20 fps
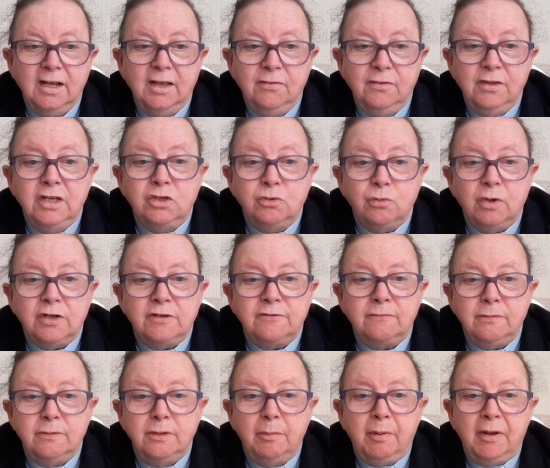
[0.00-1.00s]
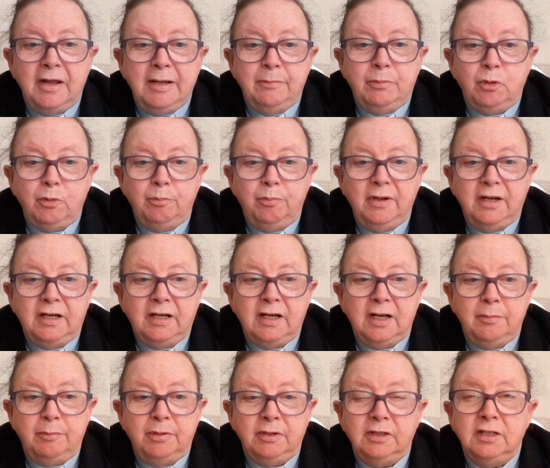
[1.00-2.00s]
These words from the Bible pick
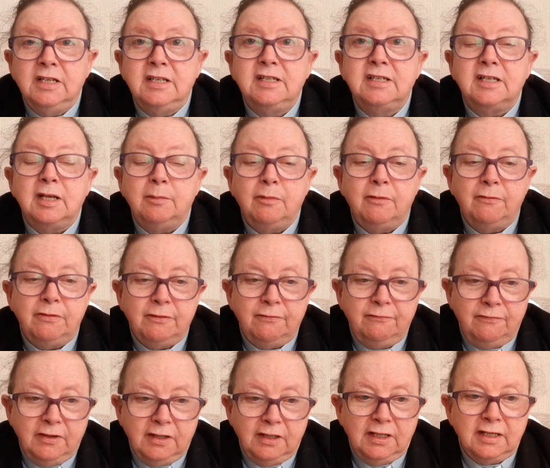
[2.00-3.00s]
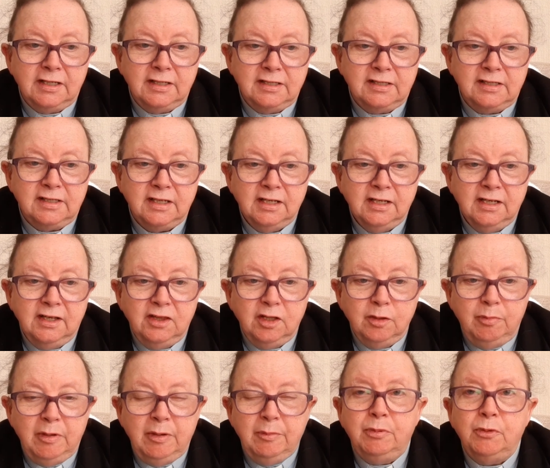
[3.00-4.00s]
up at least some of the feelings the
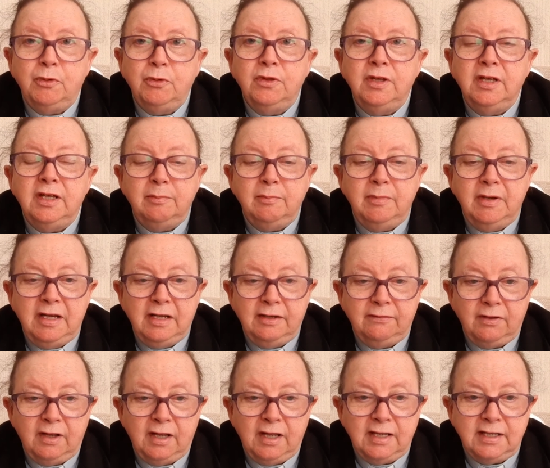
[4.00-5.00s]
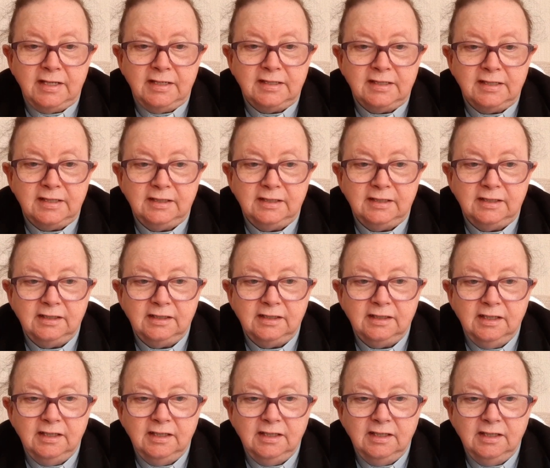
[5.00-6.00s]
people there may have had.
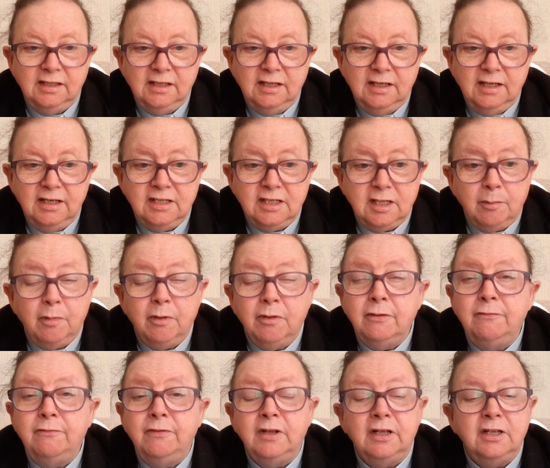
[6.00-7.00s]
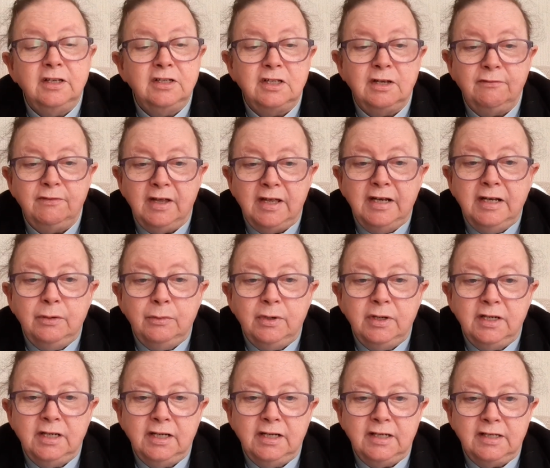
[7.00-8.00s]
Some of the feelings of
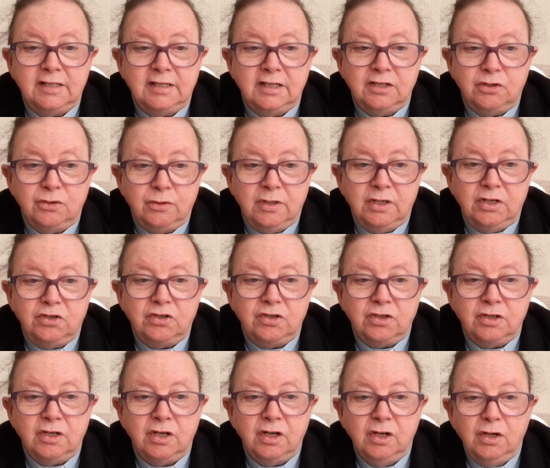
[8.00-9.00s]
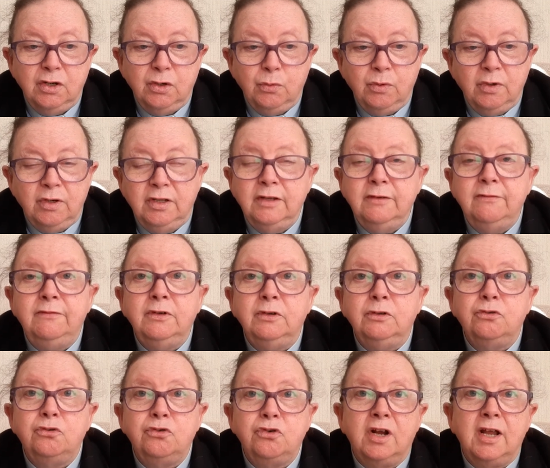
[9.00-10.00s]
anyone in a situation where they
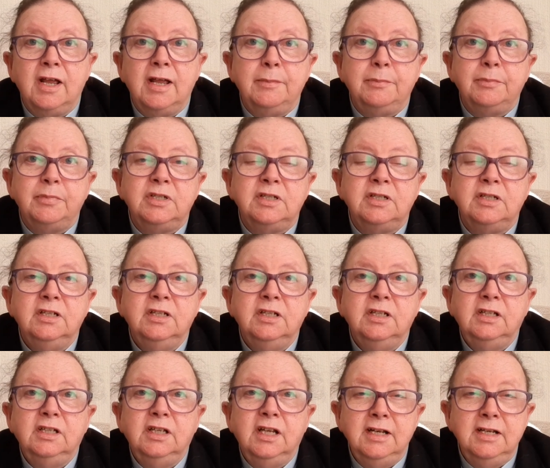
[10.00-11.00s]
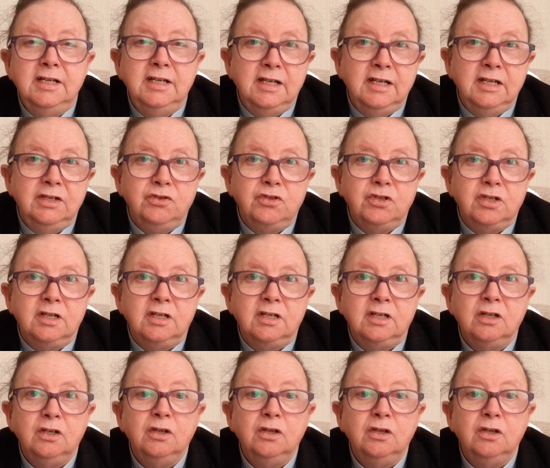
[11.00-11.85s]
feel trapped, in danger,